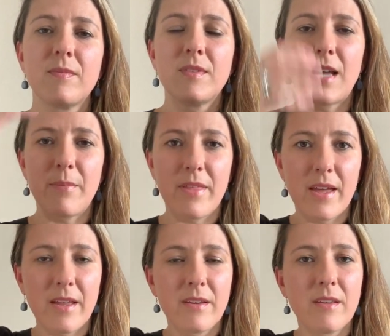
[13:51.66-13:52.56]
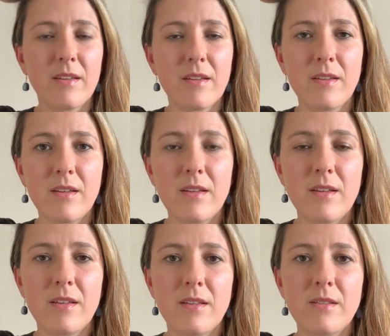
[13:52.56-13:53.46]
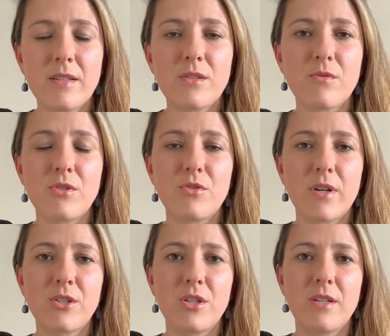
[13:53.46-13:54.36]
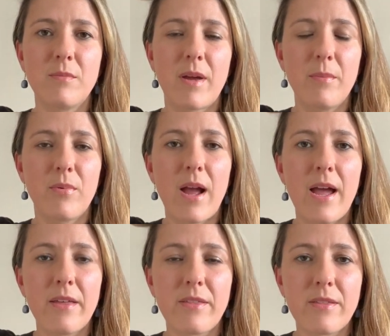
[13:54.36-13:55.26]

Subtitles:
Top of the head. This restriction in my breath.